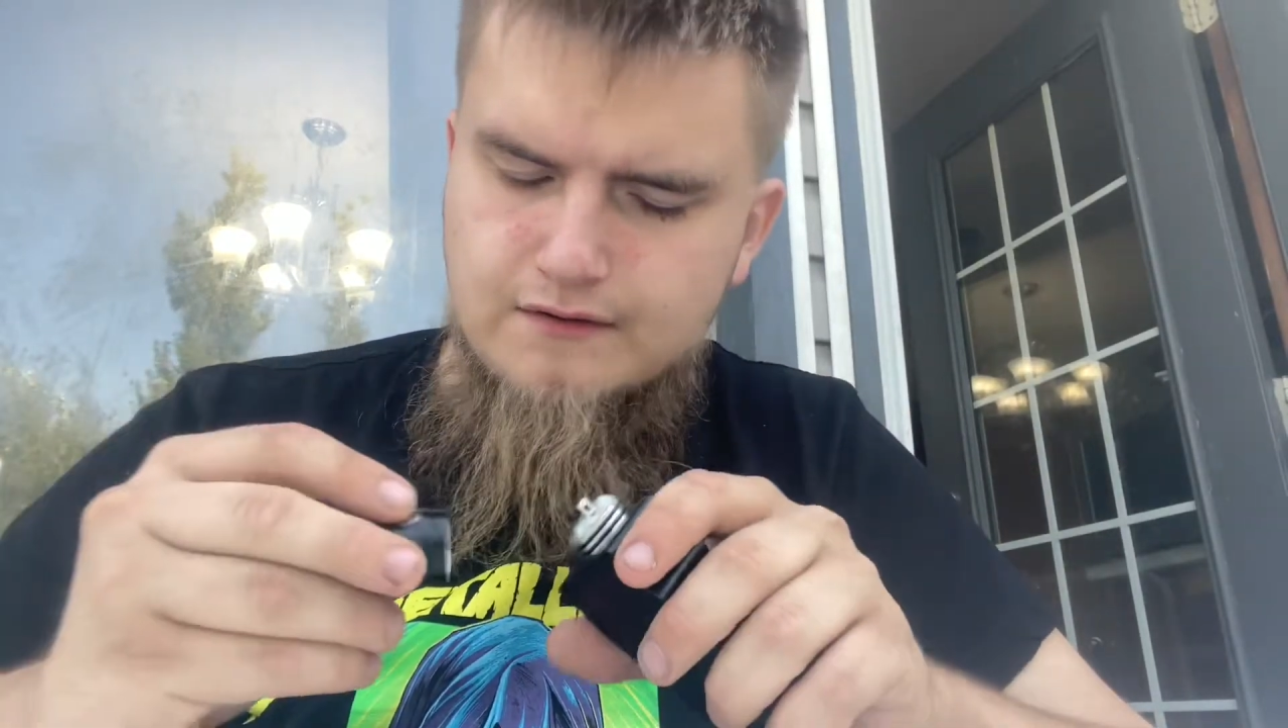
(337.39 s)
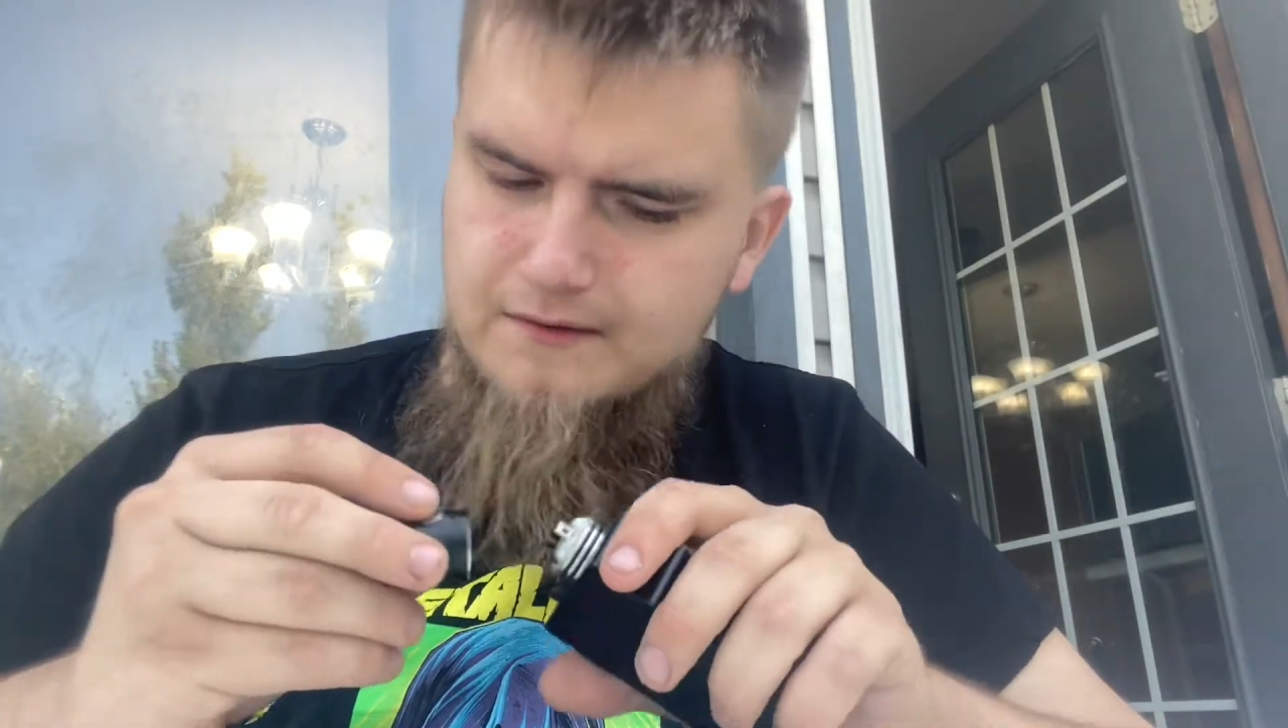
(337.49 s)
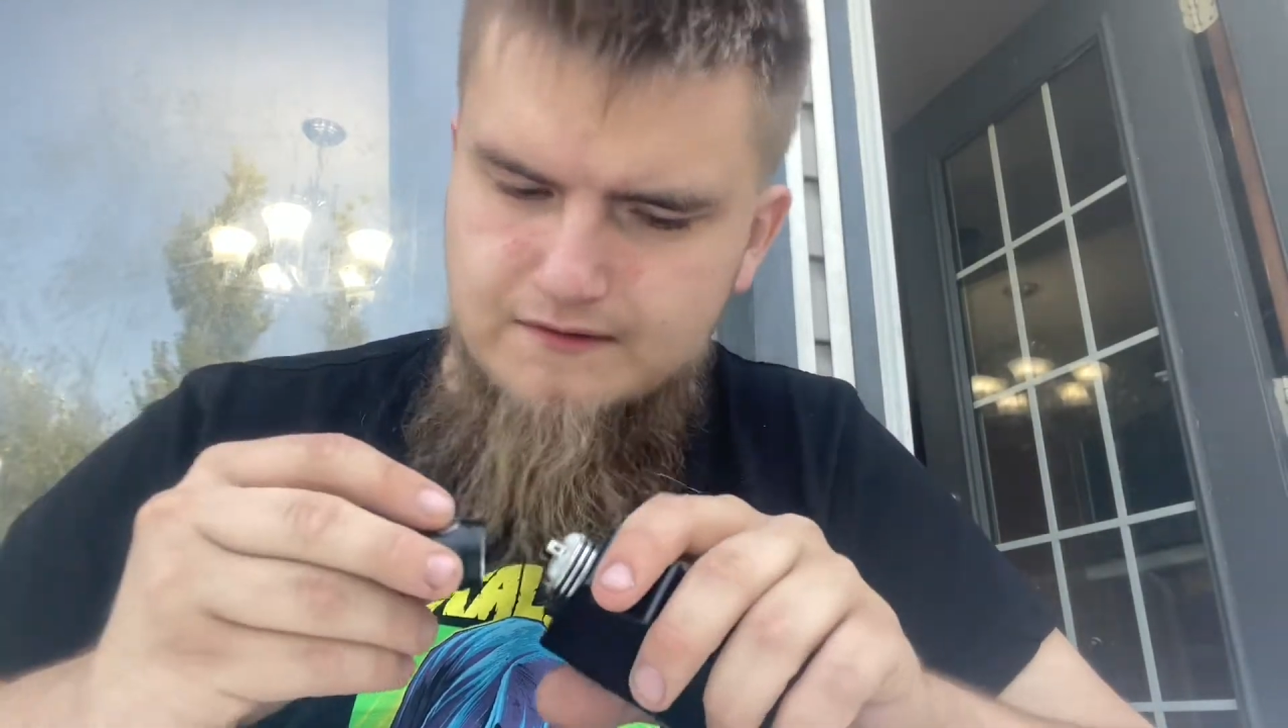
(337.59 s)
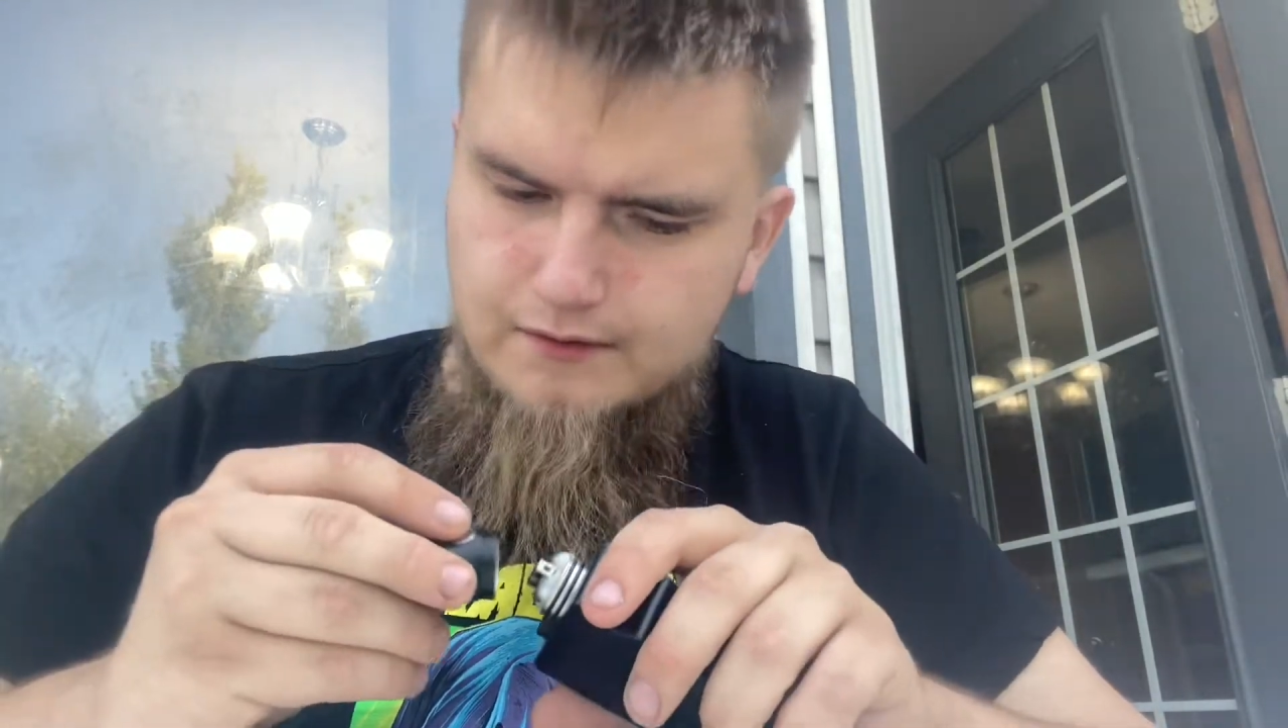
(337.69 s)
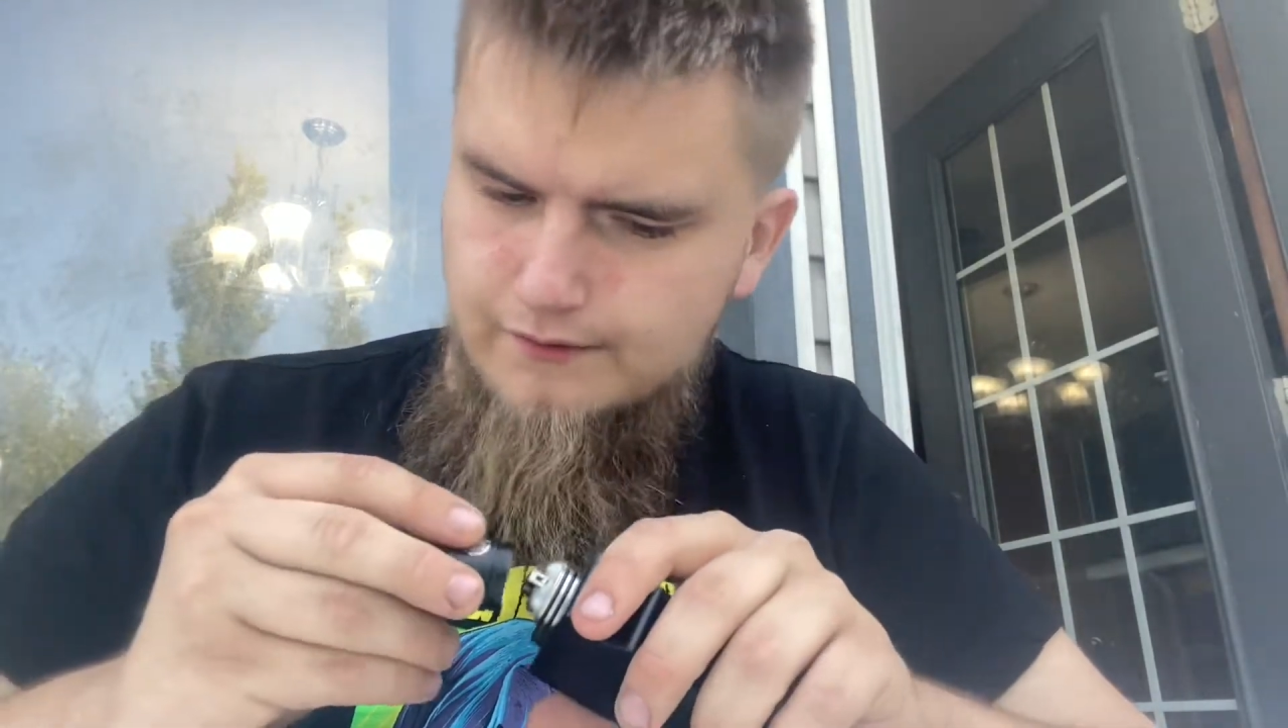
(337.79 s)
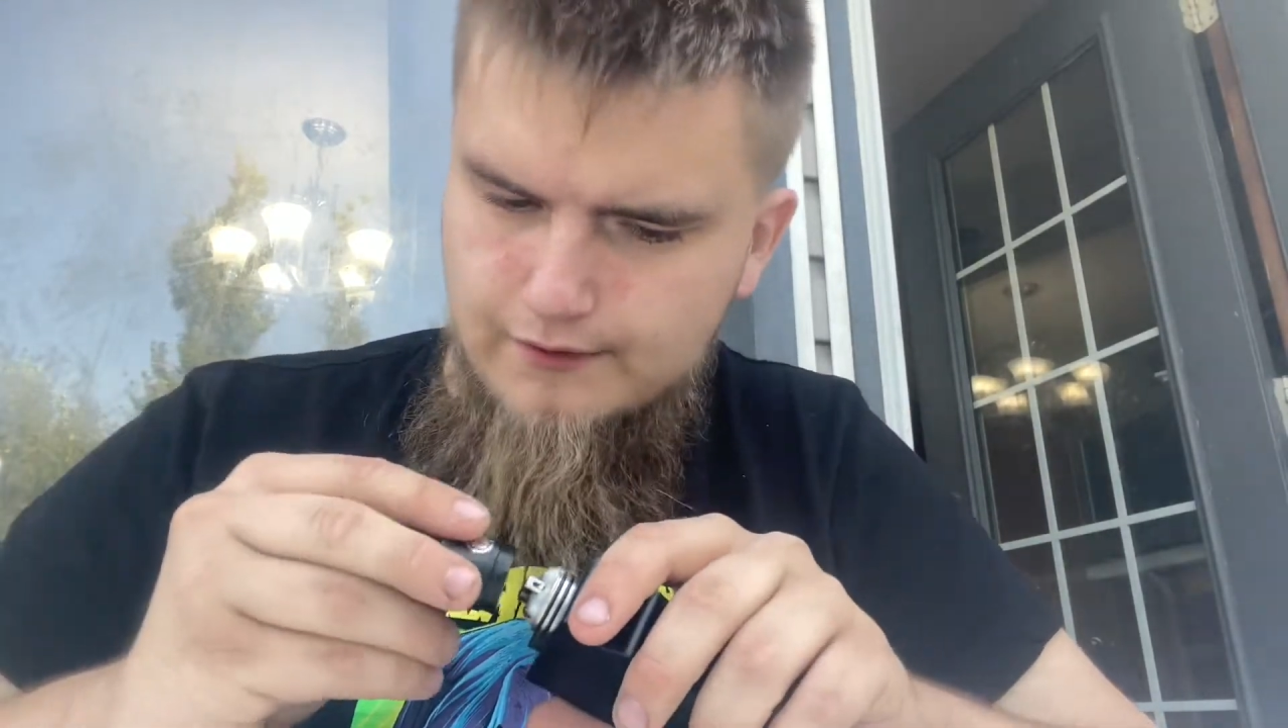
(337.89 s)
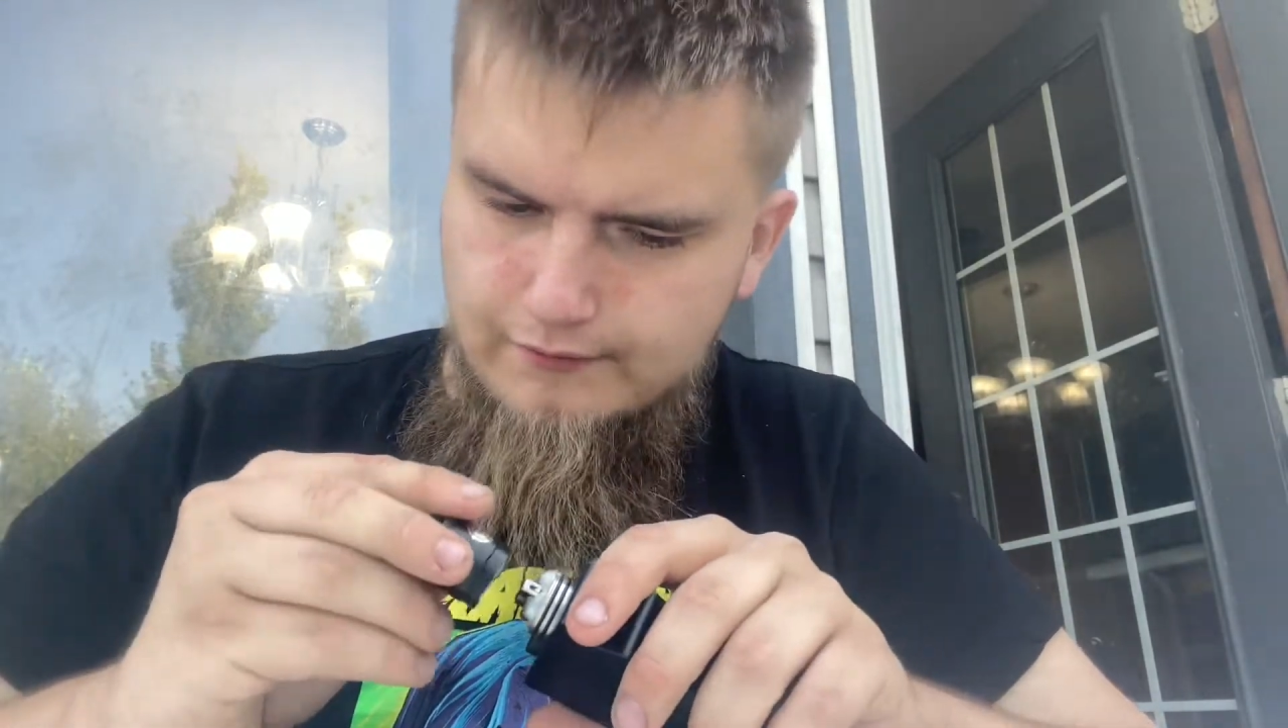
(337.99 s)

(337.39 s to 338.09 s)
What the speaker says: be sealed and